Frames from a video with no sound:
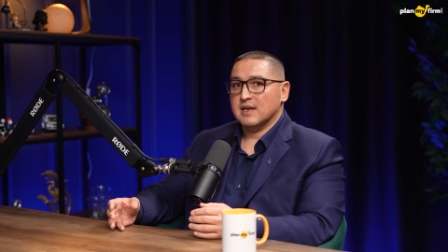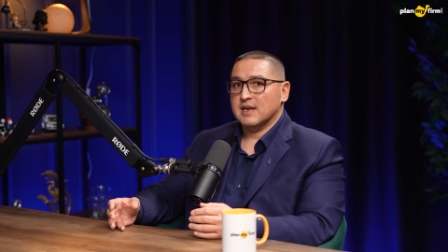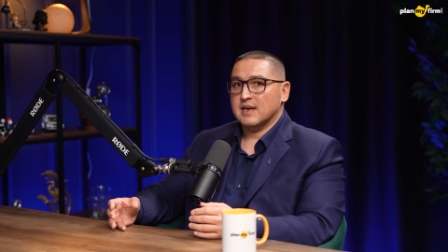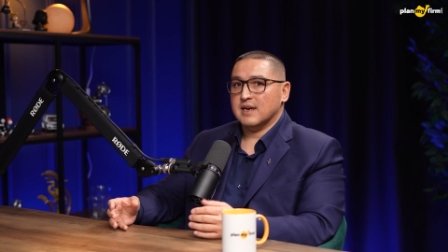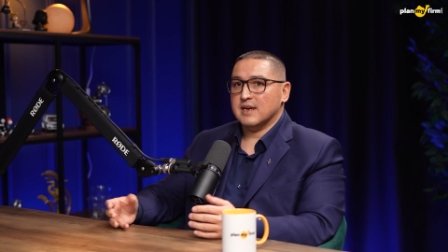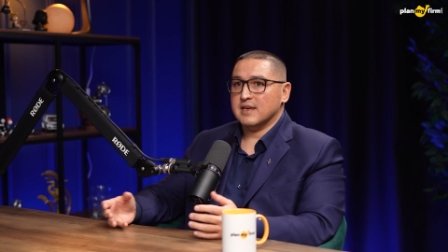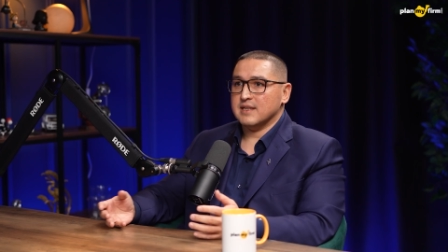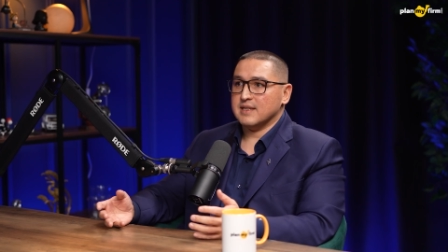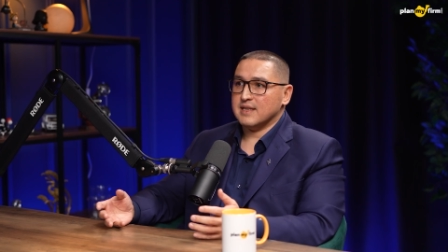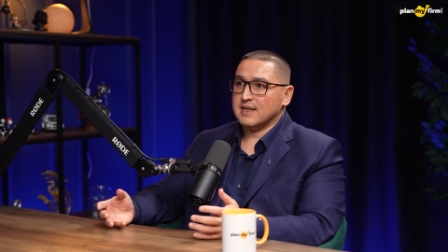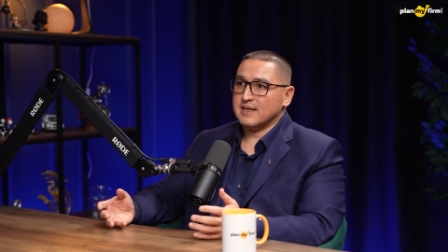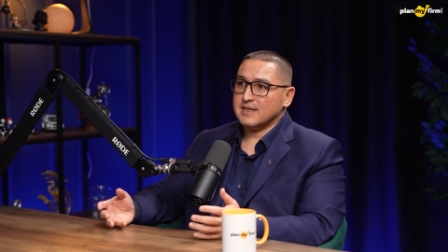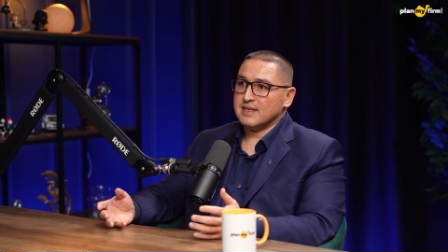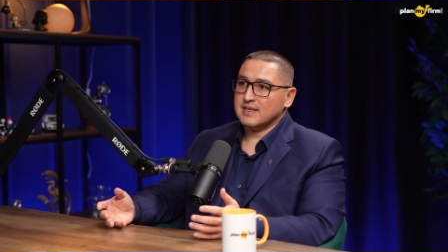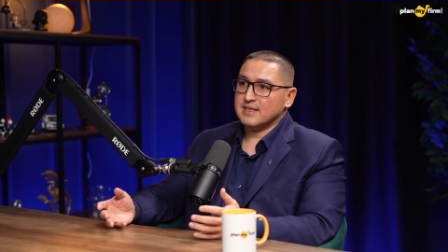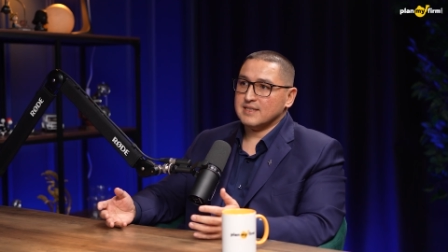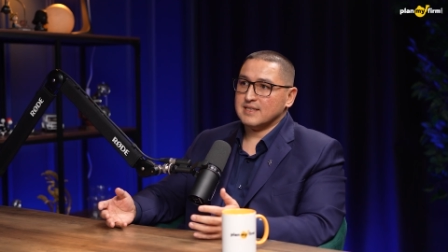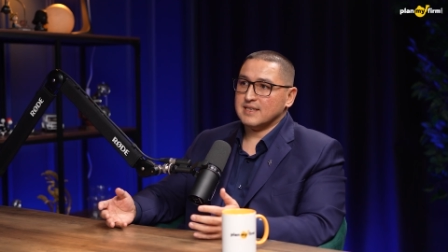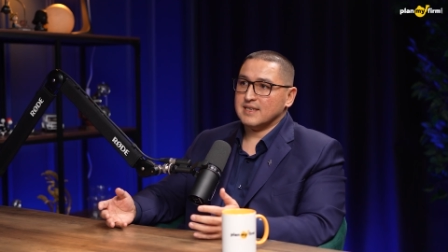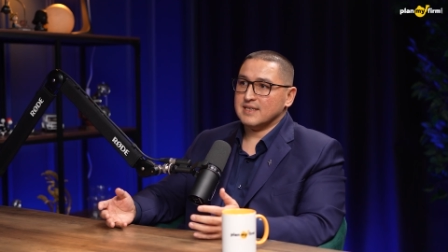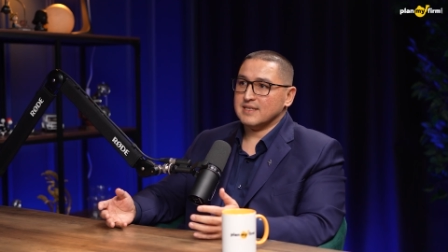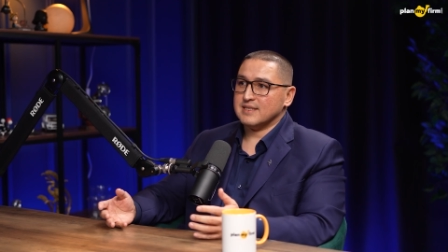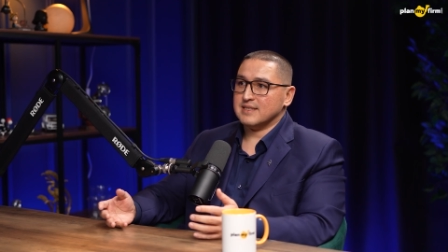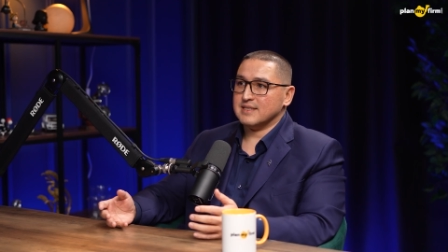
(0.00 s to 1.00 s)
And then he
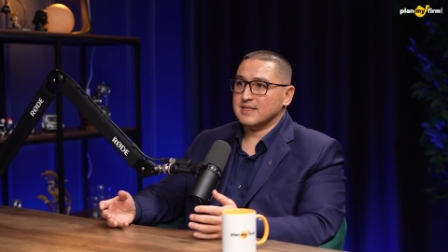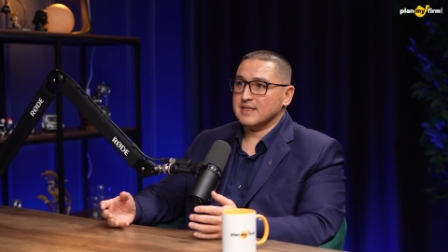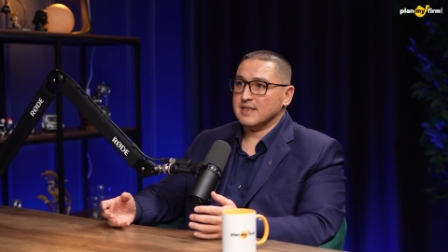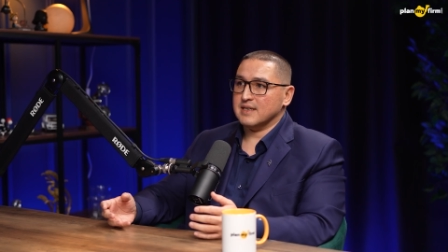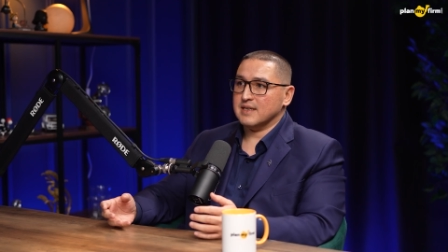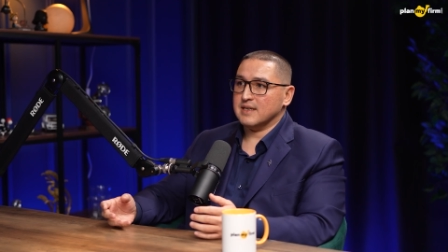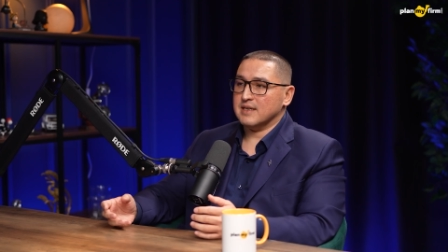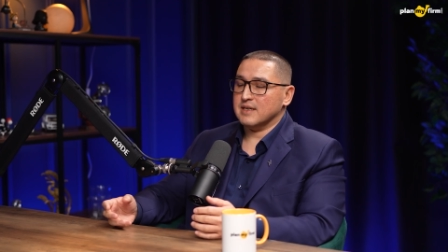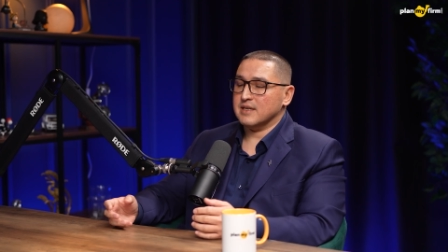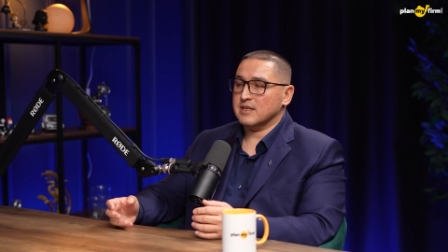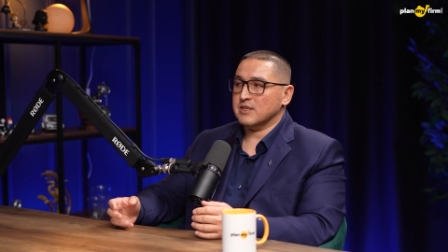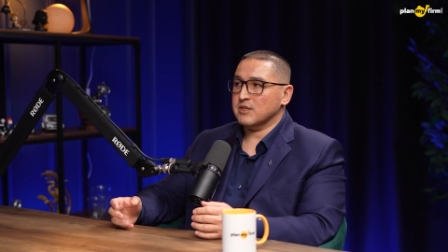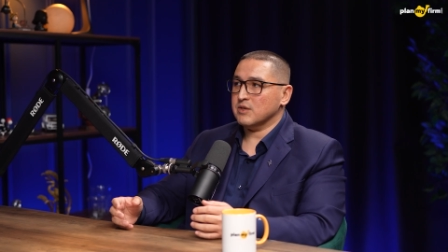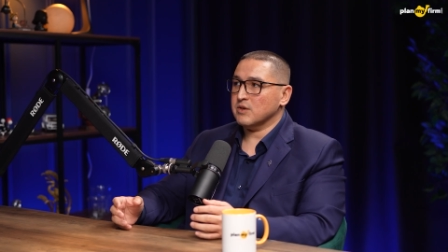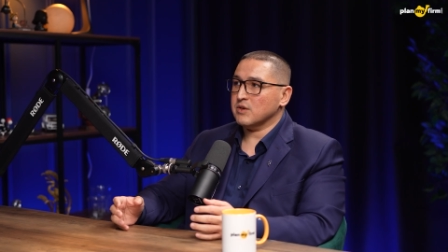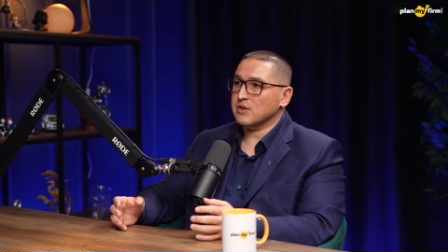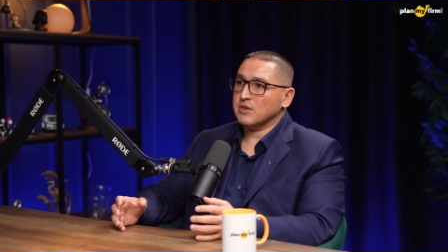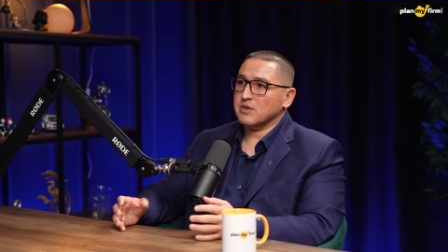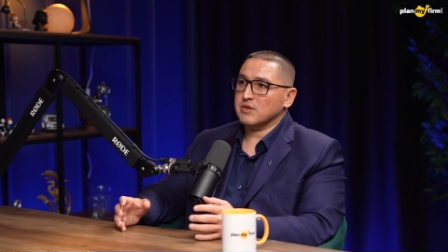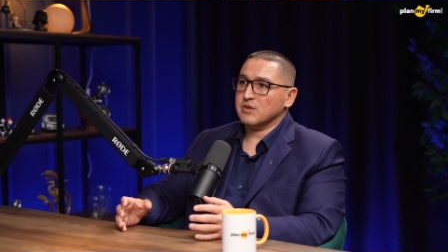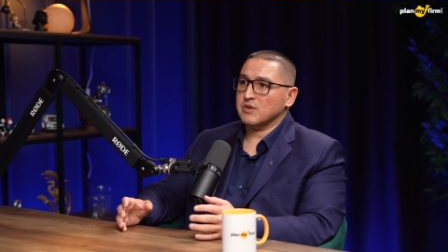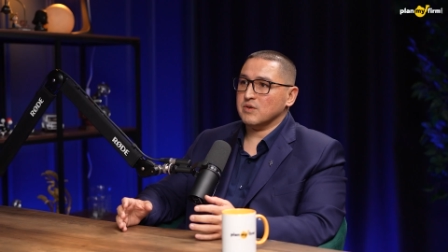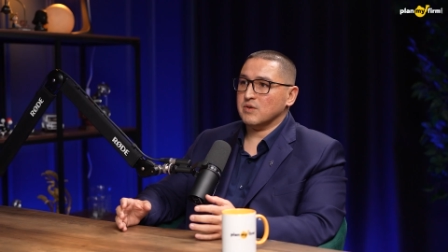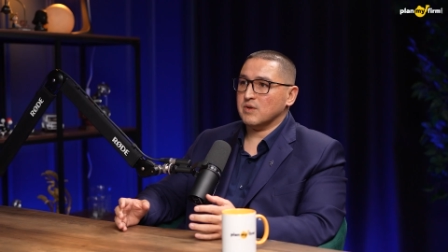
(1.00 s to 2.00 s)
says,
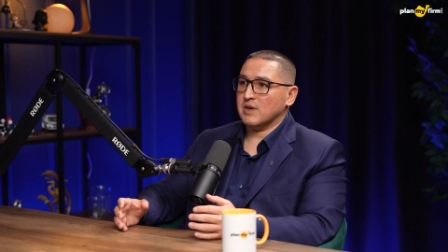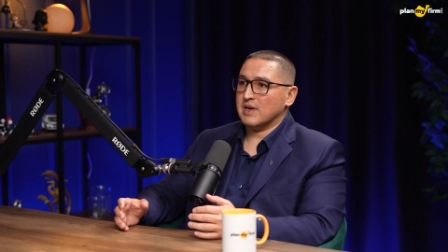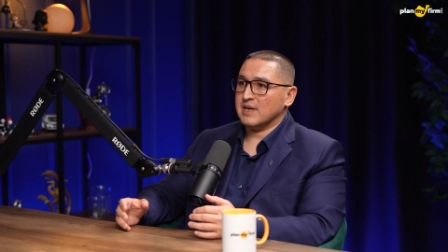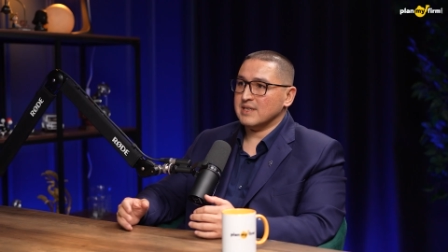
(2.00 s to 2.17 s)
no,